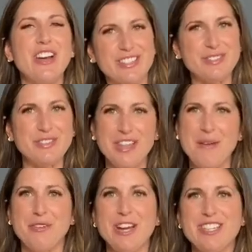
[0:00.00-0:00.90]
awesome
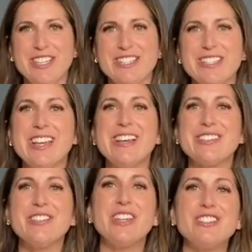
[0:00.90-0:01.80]
collaborations.
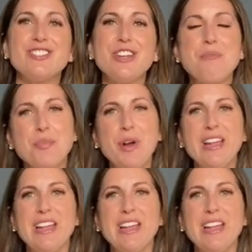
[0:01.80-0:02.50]
So let's jump right